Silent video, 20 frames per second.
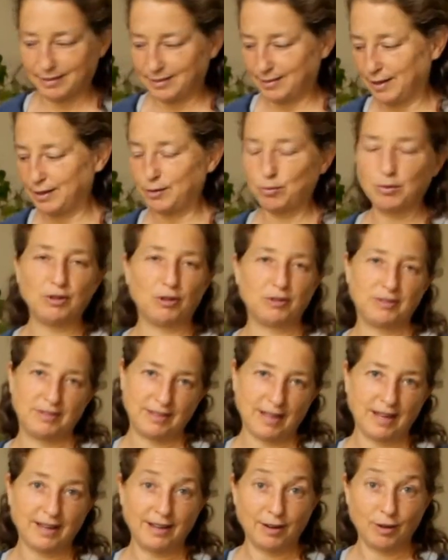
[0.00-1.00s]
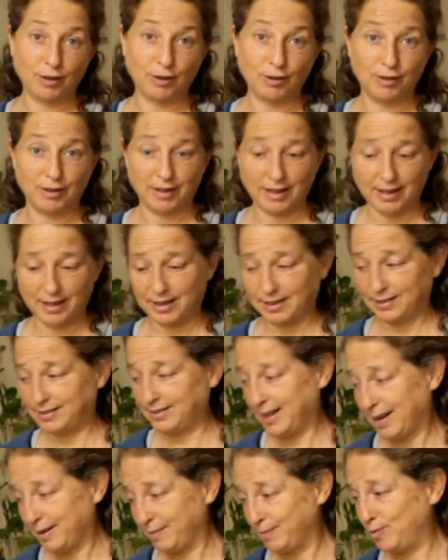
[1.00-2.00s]
it will not take a long
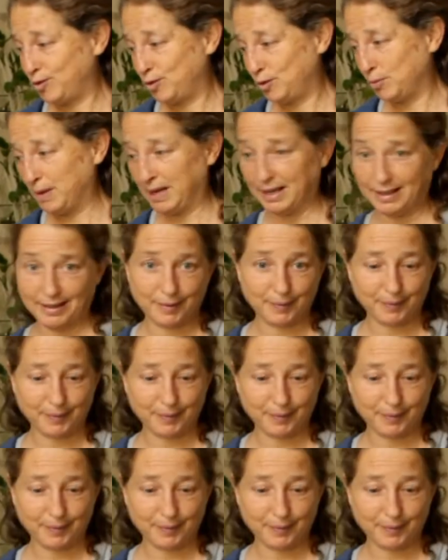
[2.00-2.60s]
time to make.